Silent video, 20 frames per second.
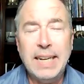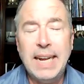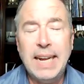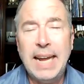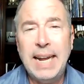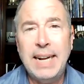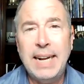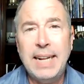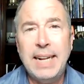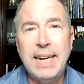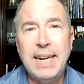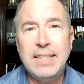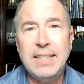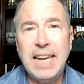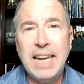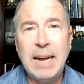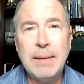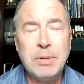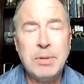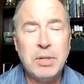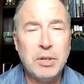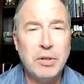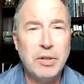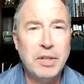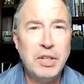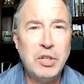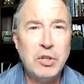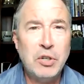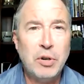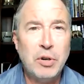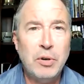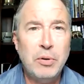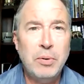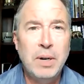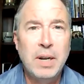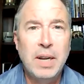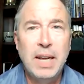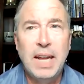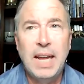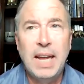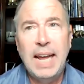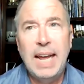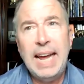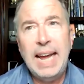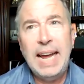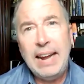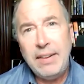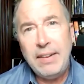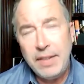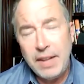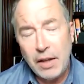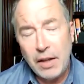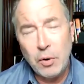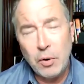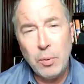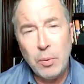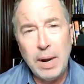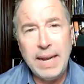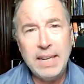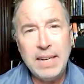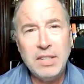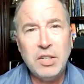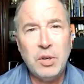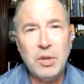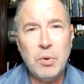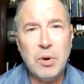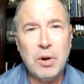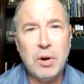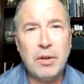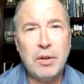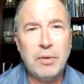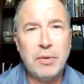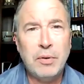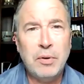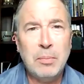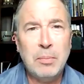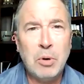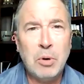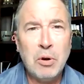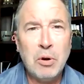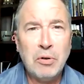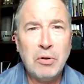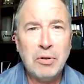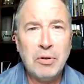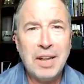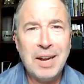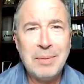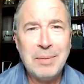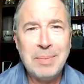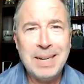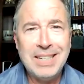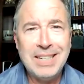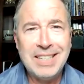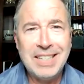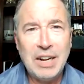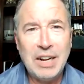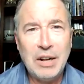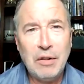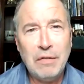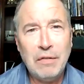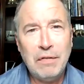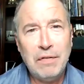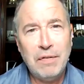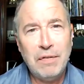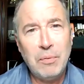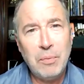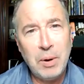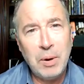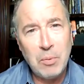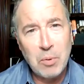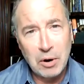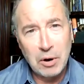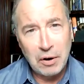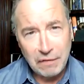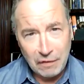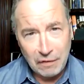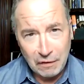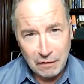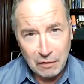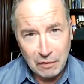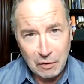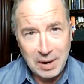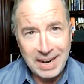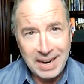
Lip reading: And it is absolutely true. And the other way is, you work through a broker like myself. We work for free.